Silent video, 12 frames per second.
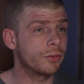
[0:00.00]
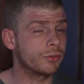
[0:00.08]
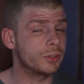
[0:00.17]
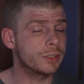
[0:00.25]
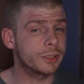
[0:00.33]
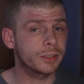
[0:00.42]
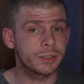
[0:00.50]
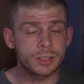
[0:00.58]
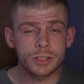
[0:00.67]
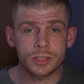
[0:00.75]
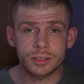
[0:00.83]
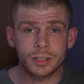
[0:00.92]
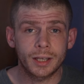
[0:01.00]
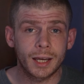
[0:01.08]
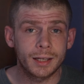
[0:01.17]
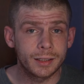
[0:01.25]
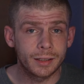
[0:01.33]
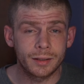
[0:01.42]
360s just like I
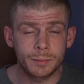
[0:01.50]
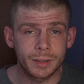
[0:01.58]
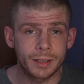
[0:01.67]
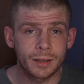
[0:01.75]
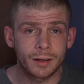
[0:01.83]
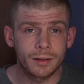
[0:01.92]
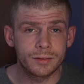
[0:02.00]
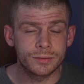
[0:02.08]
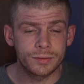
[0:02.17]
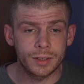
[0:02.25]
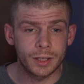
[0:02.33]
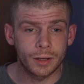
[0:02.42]
did at the beginning of this video.